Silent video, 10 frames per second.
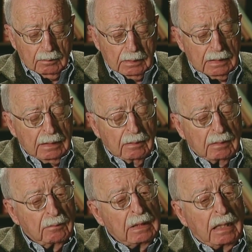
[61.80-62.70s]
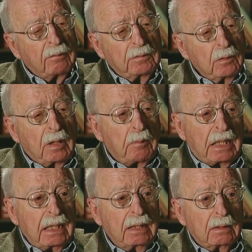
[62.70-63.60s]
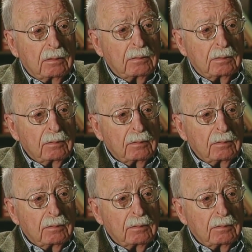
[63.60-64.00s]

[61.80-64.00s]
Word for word: See uh, afternoon I'm beginning to